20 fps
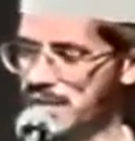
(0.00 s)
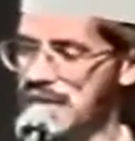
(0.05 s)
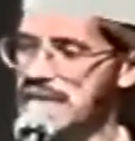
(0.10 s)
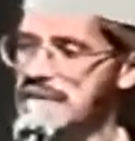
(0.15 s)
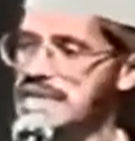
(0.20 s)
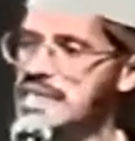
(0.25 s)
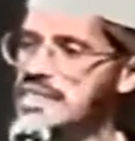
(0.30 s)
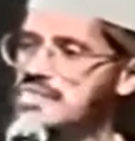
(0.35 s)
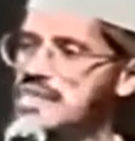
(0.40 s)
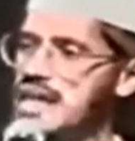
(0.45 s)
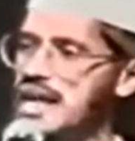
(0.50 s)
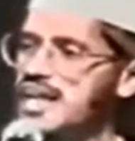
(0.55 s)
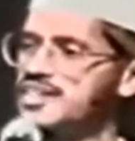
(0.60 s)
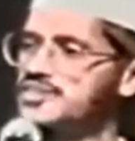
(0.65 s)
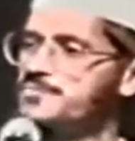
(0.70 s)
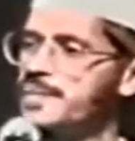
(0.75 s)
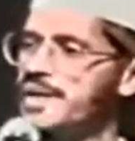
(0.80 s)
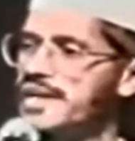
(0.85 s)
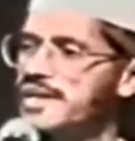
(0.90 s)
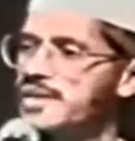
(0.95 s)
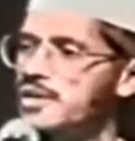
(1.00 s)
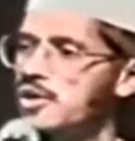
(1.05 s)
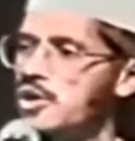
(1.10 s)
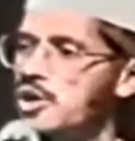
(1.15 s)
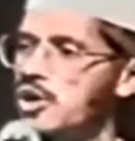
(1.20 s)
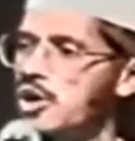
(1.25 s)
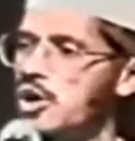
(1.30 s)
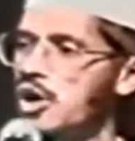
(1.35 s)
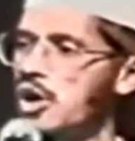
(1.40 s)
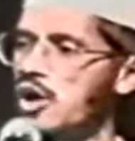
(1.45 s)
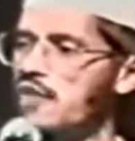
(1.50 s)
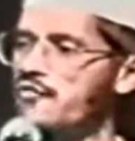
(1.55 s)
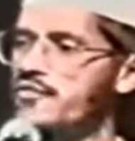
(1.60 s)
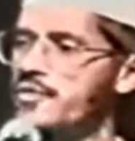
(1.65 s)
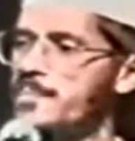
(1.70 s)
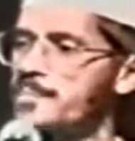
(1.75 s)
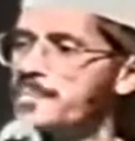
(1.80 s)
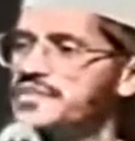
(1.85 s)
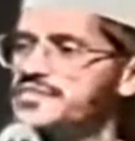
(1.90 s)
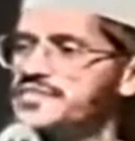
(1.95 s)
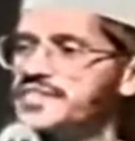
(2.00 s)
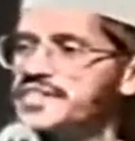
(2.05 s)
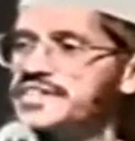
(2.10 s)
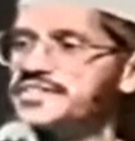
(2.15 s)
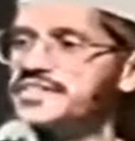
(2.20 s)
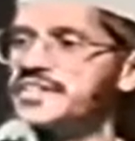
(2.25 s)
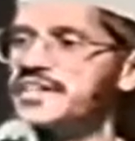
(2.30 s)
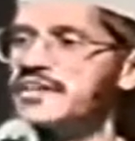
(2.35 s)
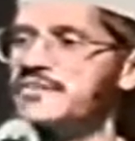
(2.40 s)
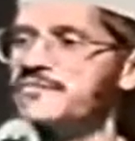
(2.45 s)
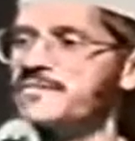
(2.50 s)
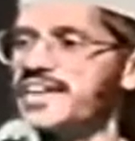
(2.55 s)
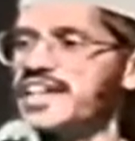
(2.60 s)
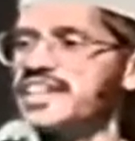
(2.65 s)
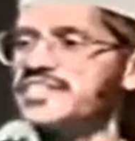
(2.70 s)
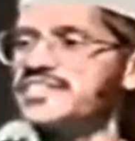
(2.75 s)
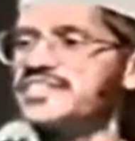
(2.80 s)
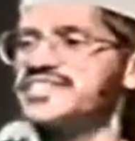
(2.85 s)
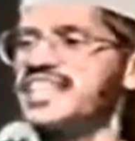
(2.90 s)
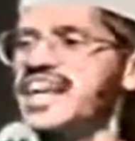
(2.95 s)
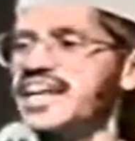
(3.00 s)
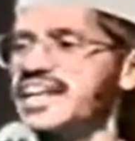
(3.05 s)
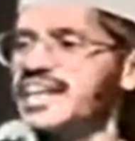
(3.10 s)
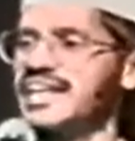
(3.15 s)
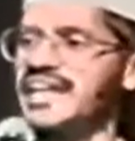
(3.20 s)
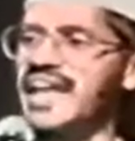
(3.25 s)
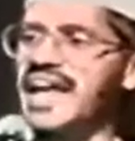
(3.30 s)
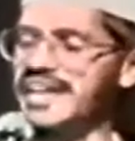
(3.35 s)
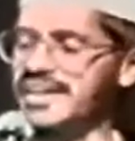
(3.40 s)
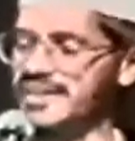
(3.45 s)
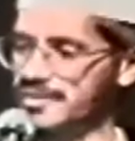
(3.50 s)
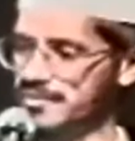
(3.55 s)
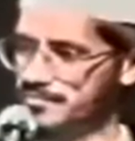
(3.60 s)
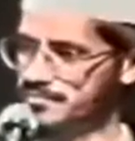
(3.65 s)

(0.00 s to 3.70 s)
He is the husband of Mrs. Farhat Zakir Naik.